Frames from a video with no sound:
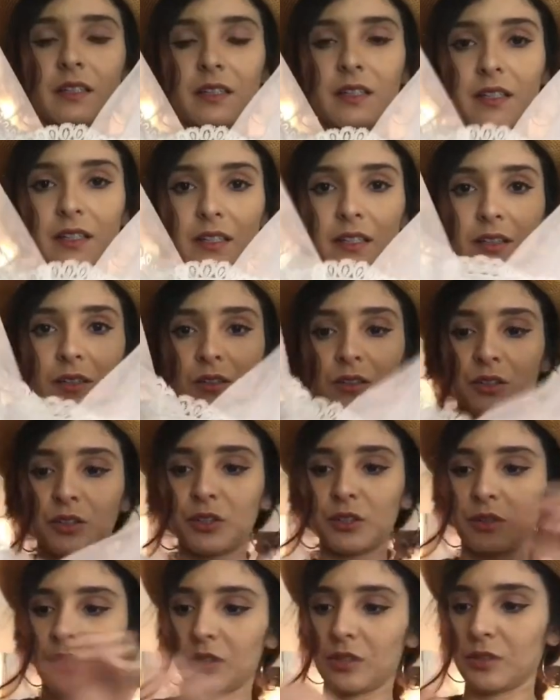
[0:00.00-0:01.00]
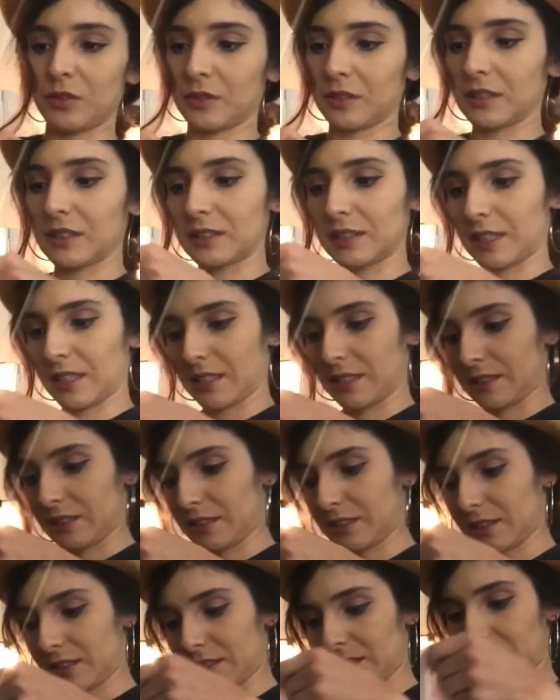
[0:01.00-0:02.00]
And I'll show you, it says,
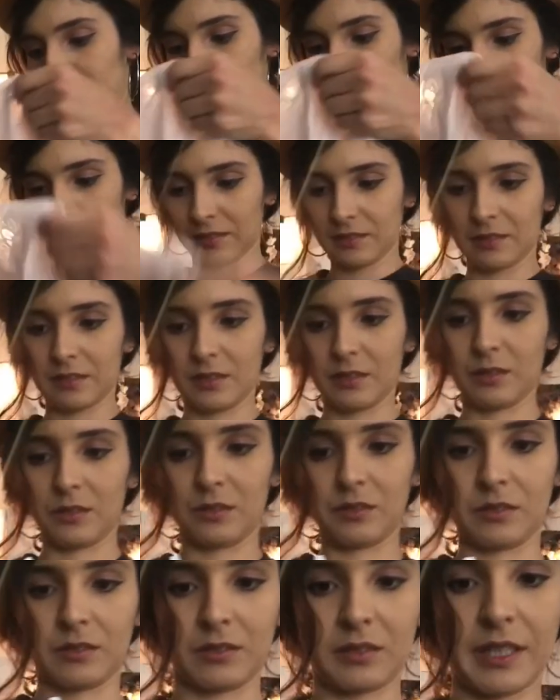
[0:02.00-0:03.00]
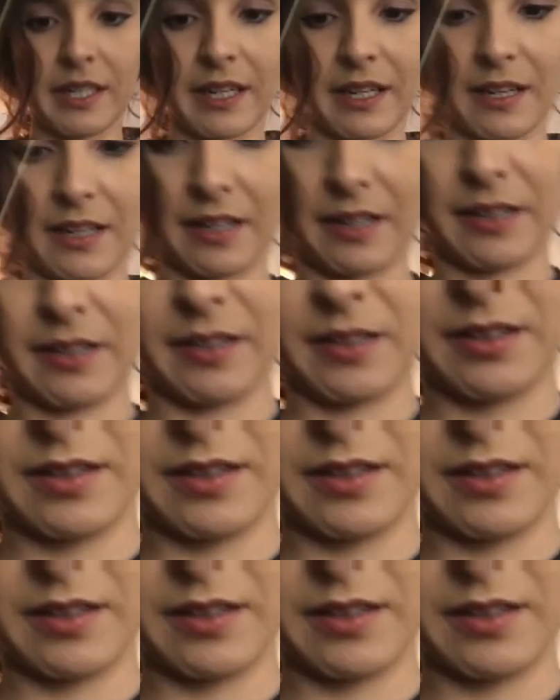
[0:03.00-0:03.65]
it's a little tag.